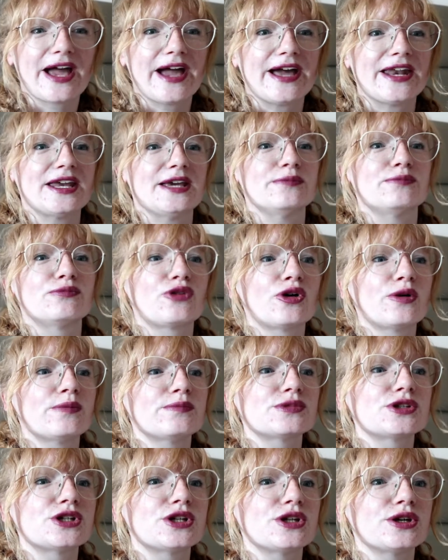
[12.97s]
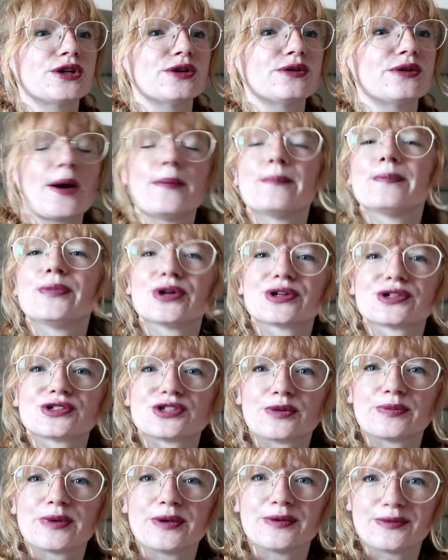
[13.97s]
an impromptu come book
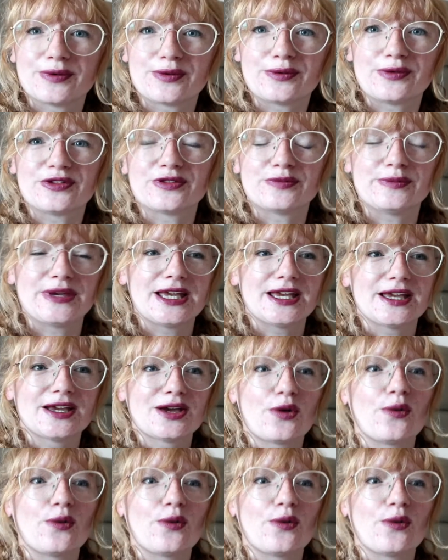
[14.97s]
shopping with me.